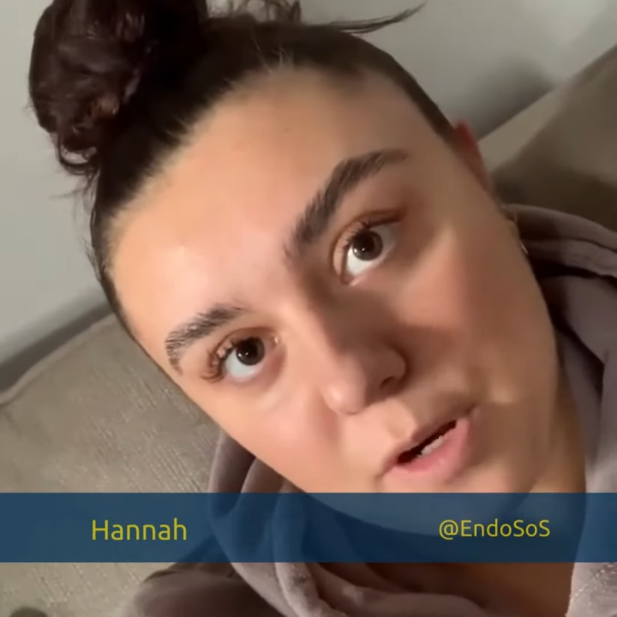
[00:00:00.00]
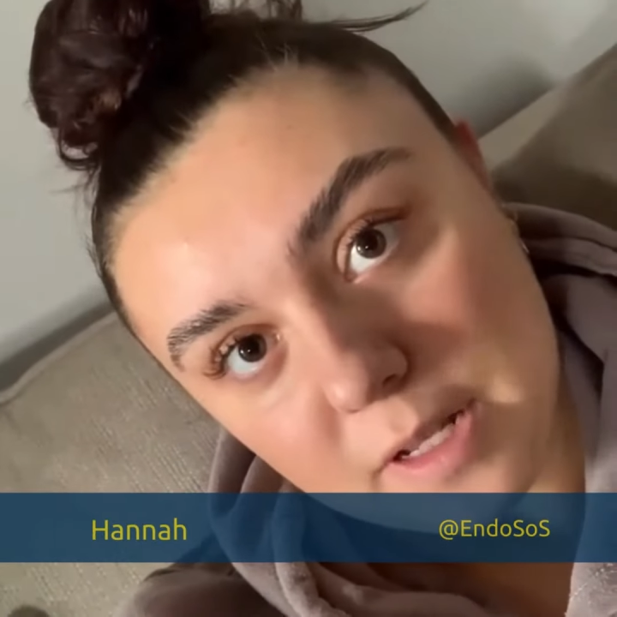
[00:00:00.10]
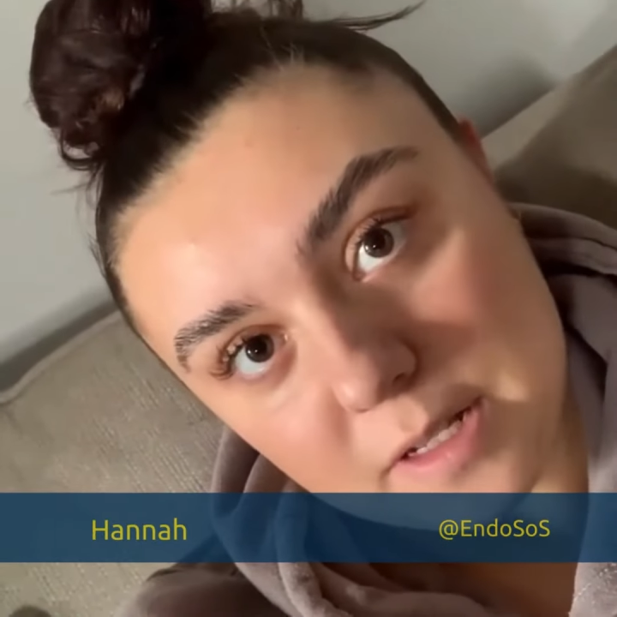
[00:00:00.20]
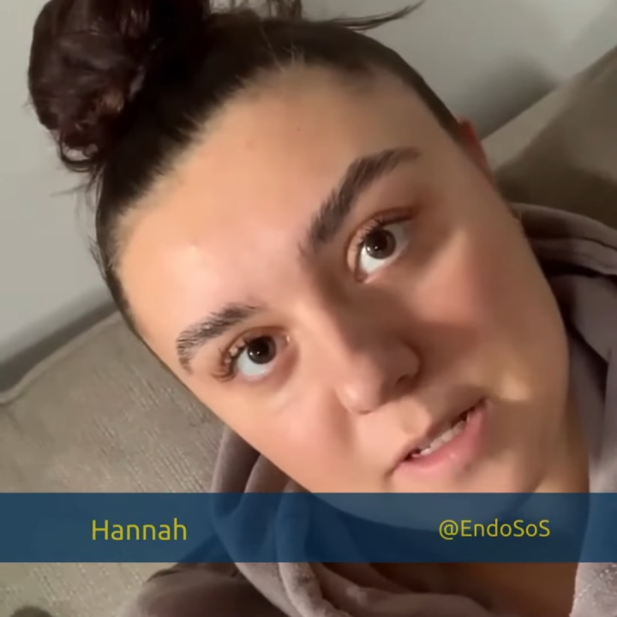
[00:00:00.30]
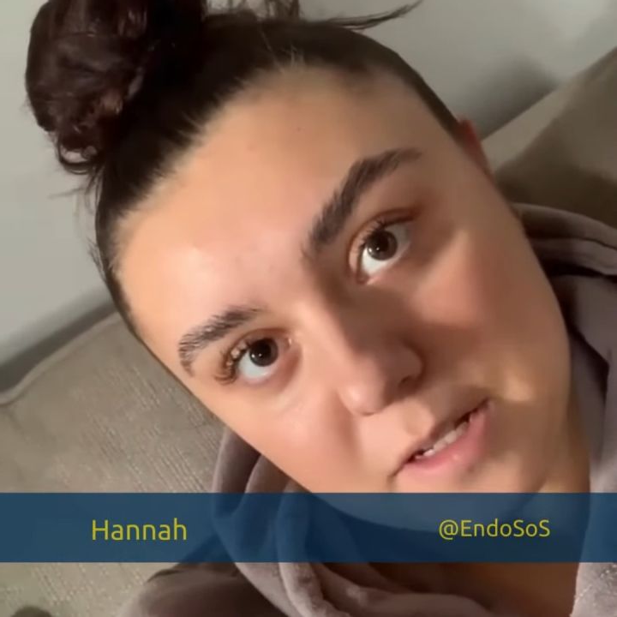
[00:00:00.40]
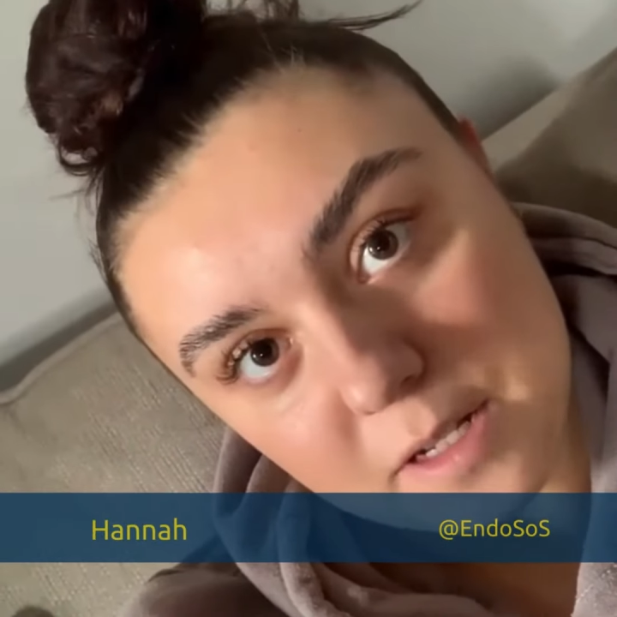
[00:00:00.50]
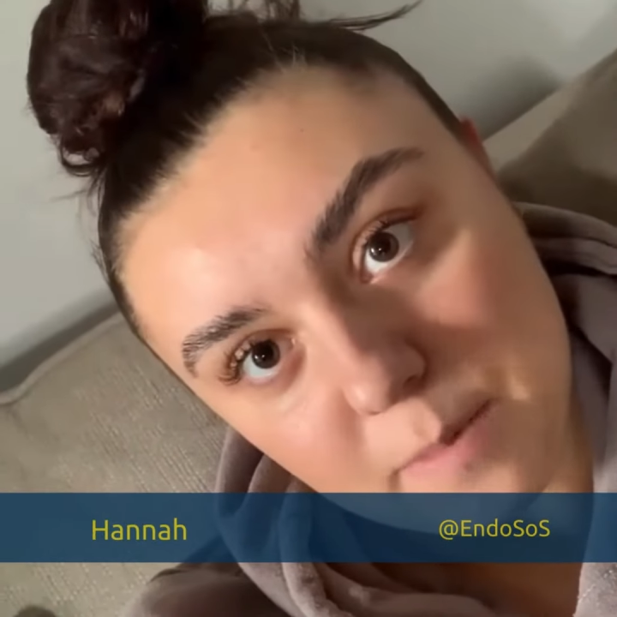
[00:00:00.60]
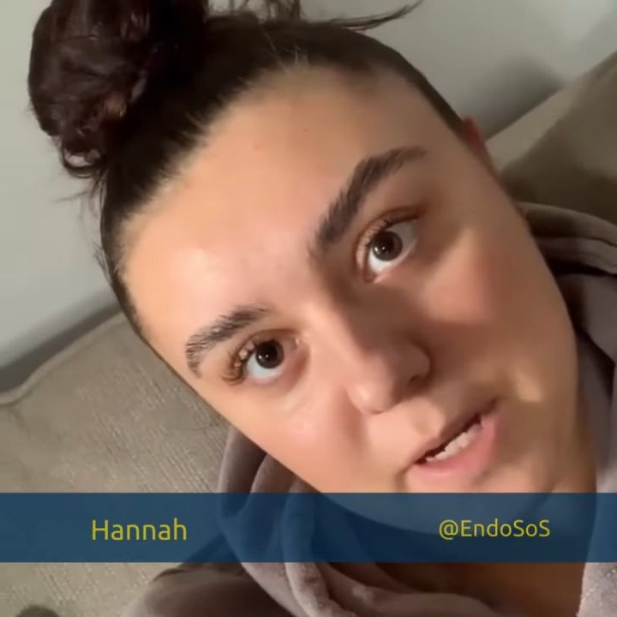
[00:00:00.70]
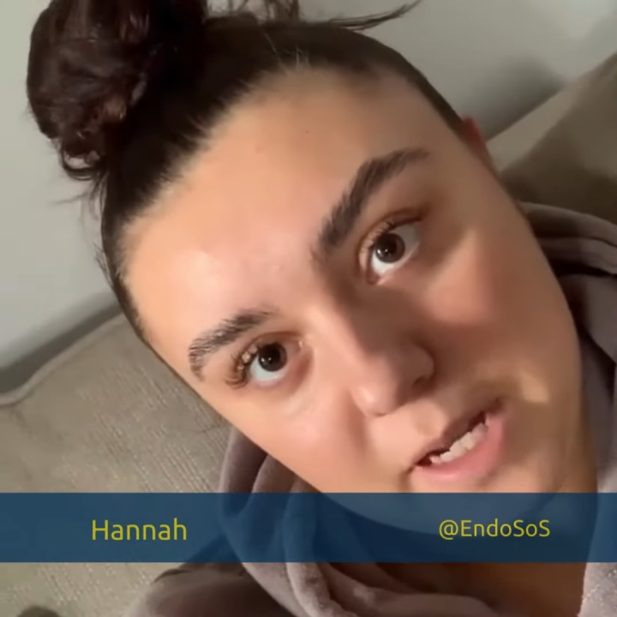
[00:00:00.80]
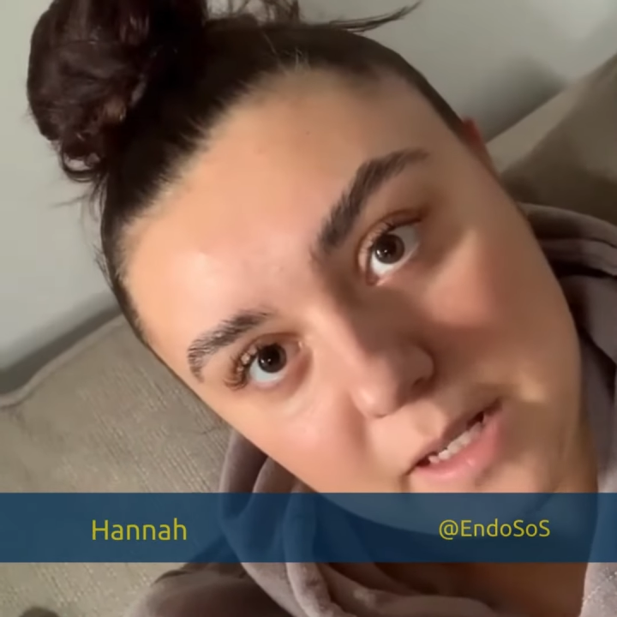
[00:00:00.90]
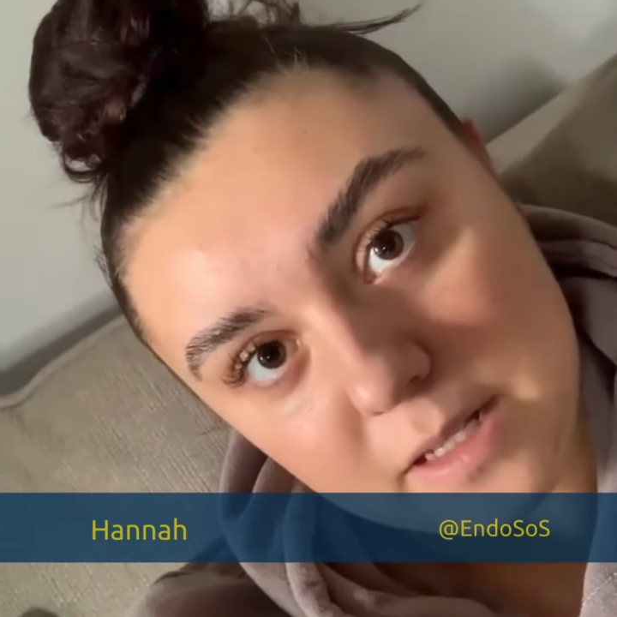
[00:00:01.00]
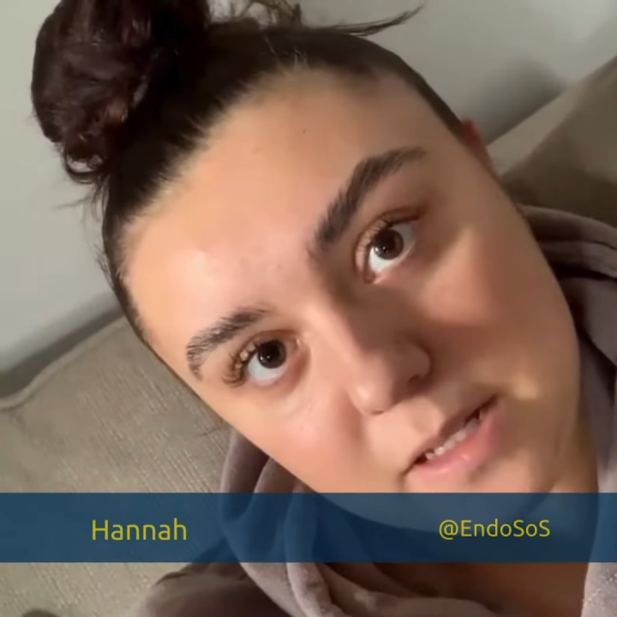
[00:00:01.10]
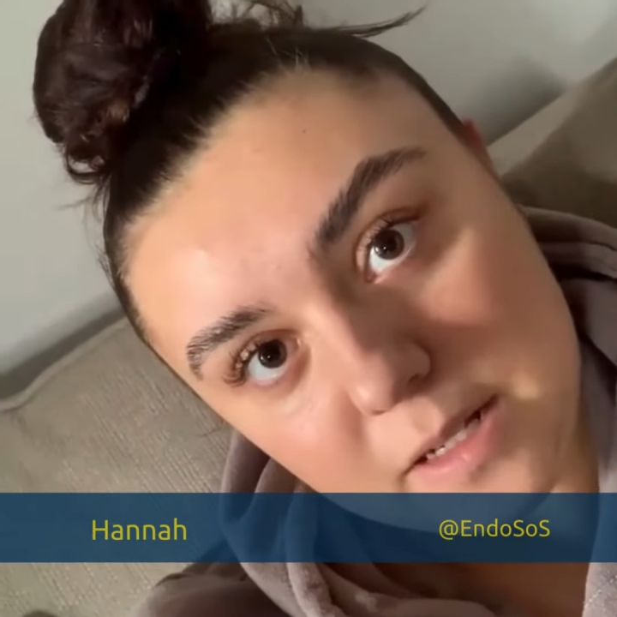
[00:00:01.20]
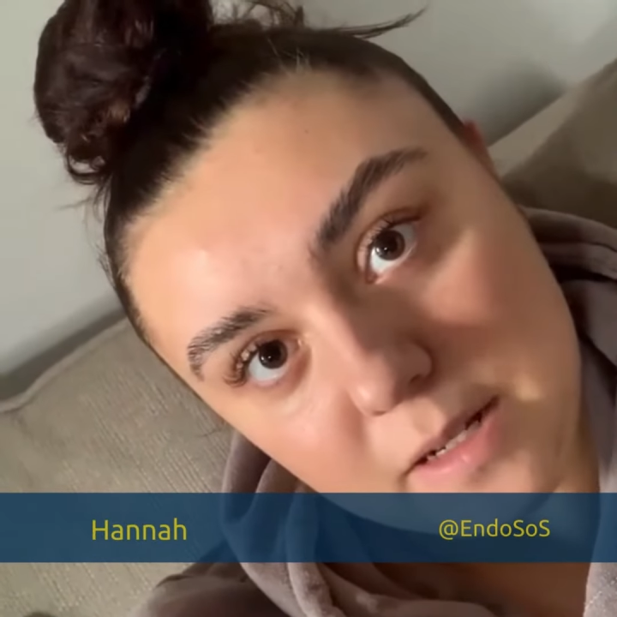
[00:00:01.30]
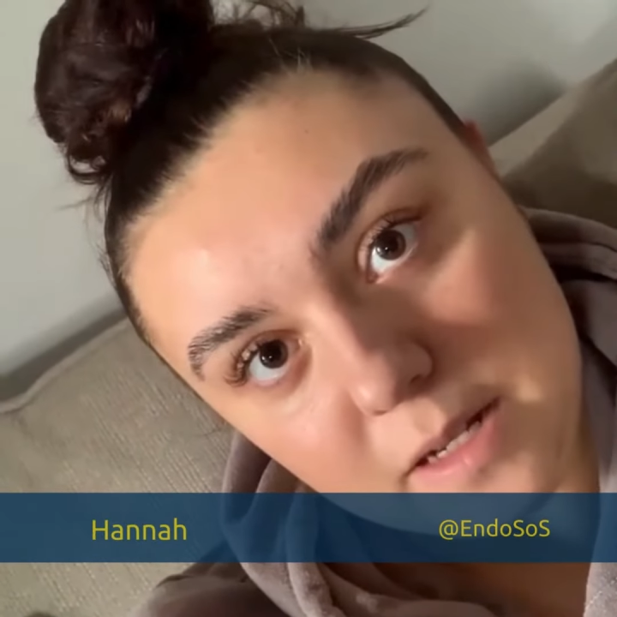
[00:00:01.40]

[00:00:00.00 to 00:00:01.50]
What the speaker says: listening to my needs.